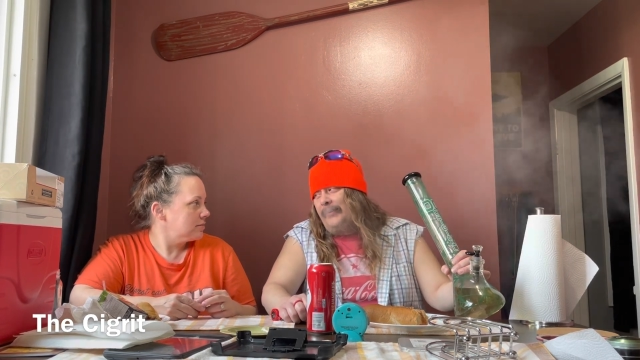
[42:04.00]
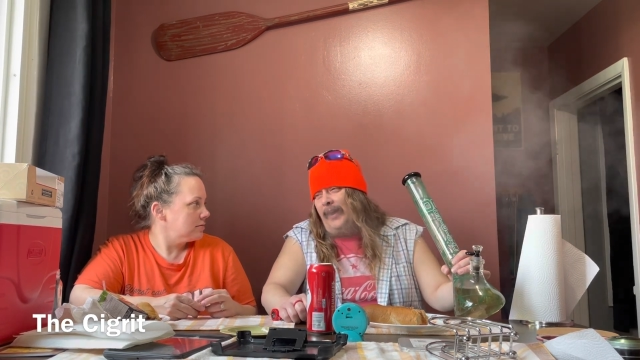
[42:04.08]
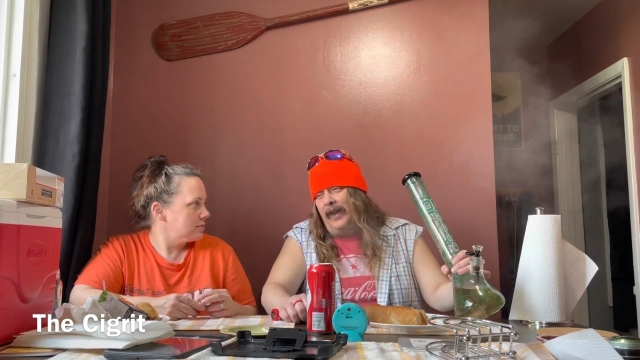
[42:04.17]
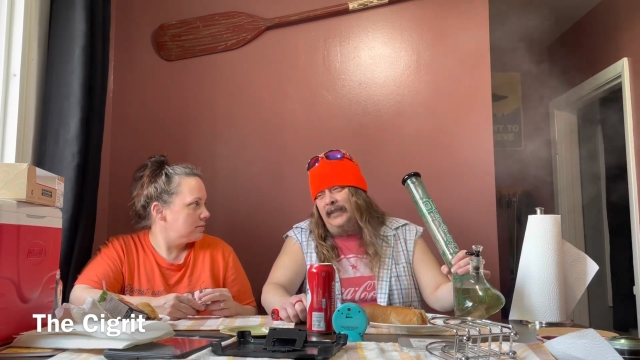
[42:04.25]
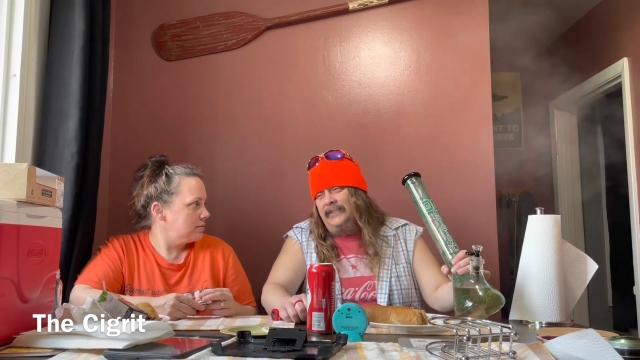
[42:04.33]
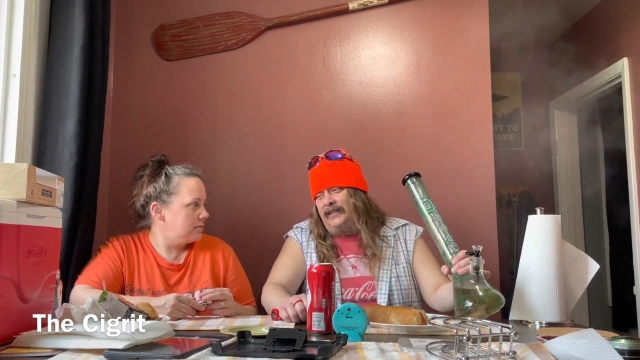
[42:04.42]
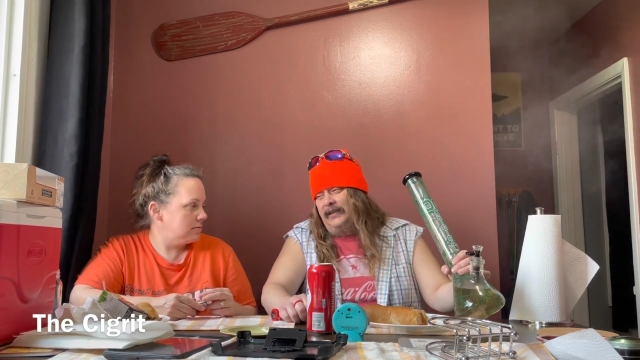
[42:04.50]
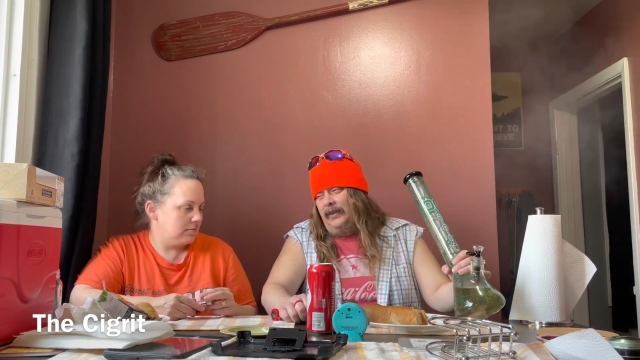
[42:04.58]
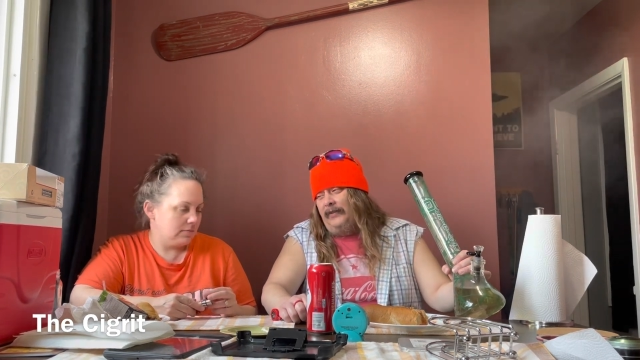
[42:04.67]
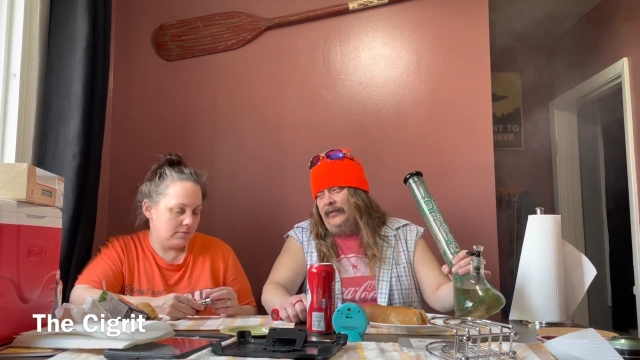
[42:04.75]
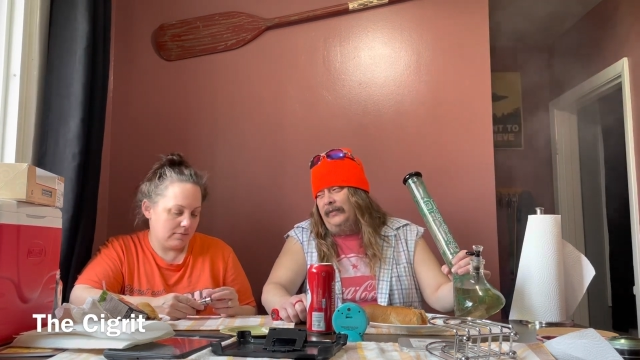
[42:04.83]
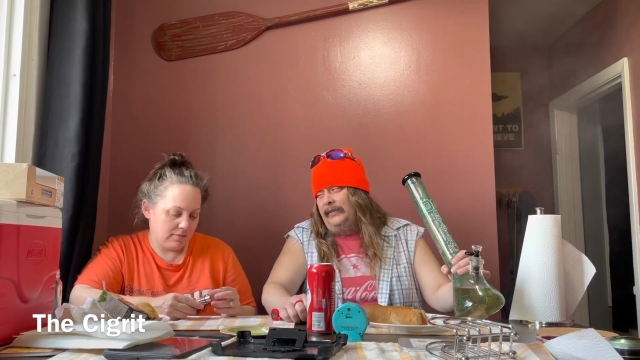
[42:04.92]
Speaker 1: I didn't say
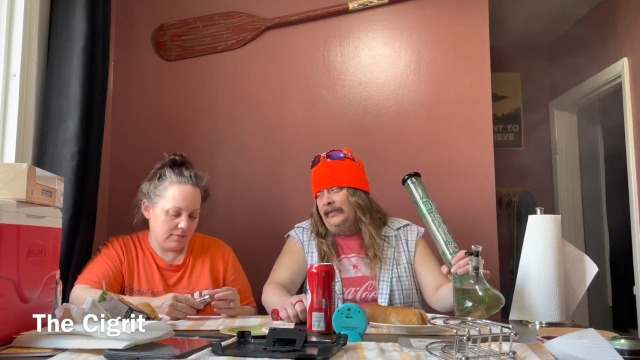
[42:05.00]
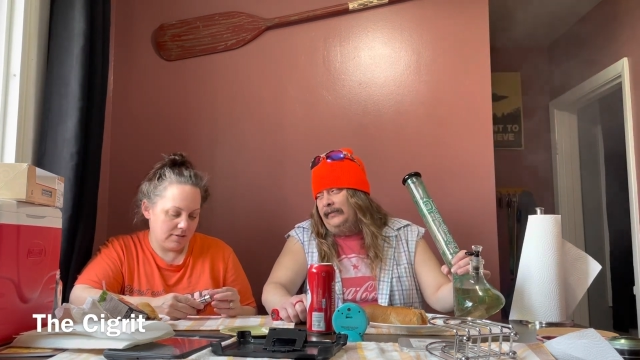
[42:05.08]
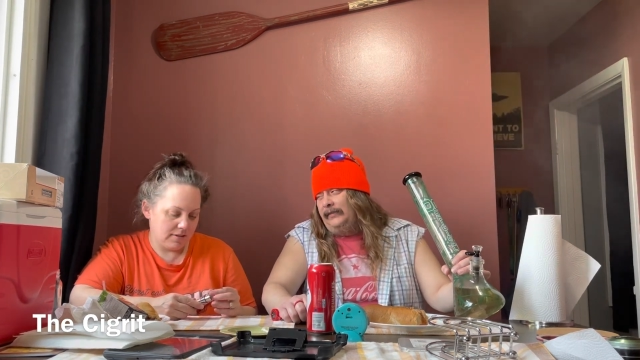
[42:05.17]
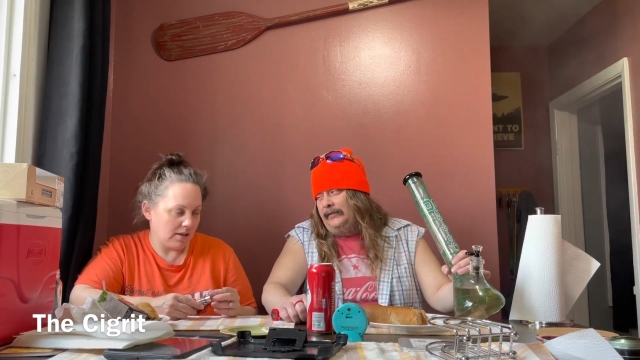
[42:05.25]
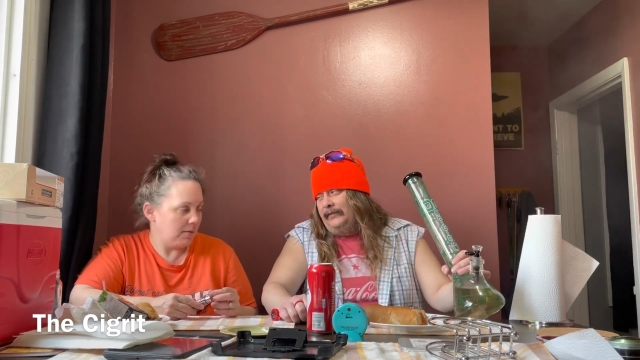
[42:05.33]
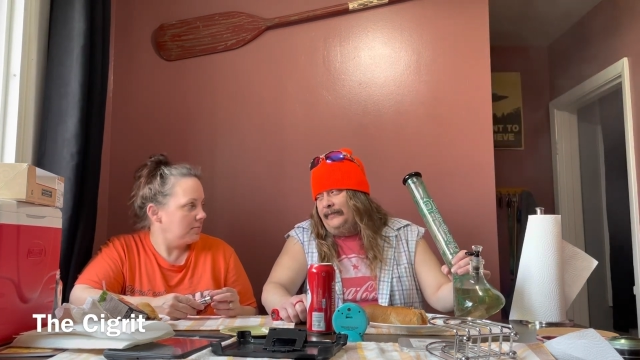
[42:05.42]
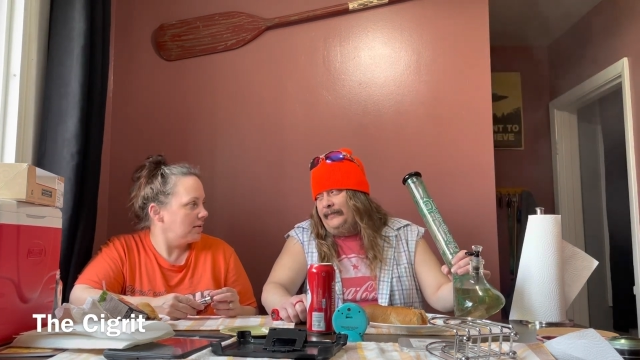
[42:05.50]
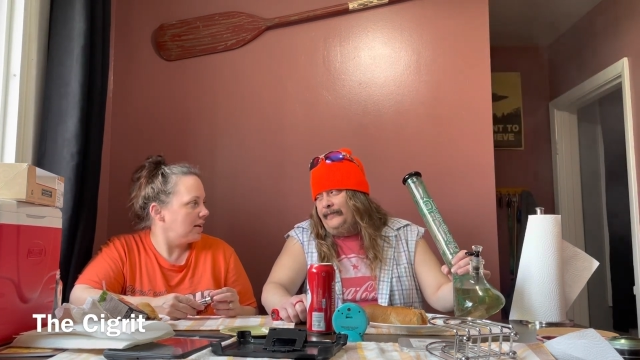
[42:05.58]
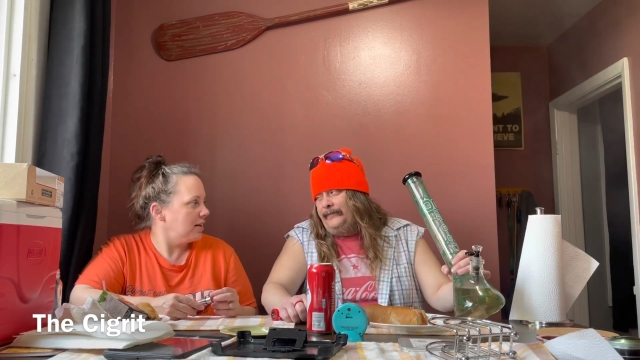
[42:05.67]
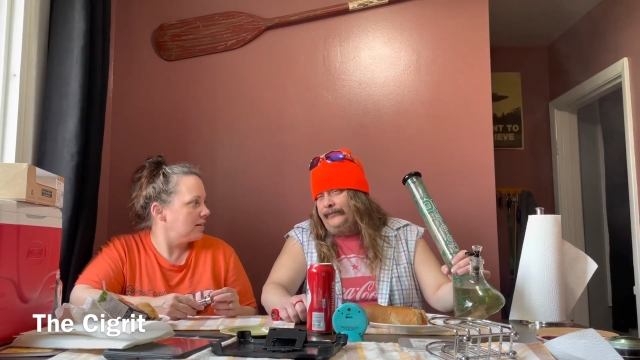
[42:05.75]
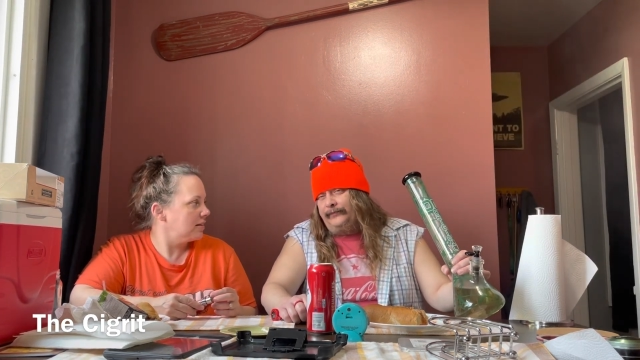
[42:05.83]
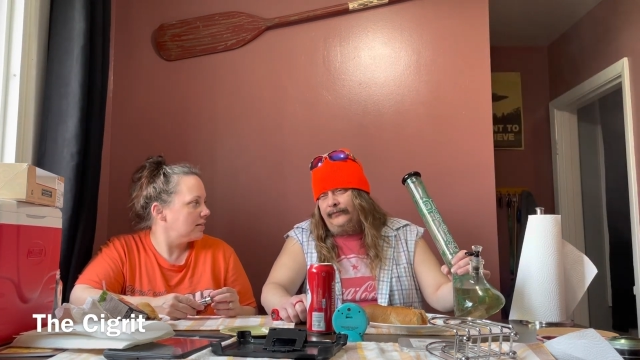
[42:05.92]
nothing.
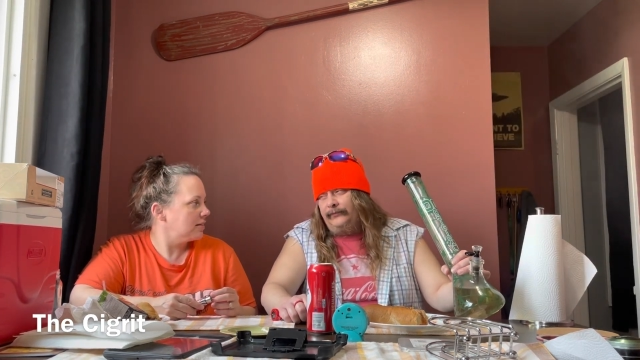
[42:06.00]
Speaker 2: Something.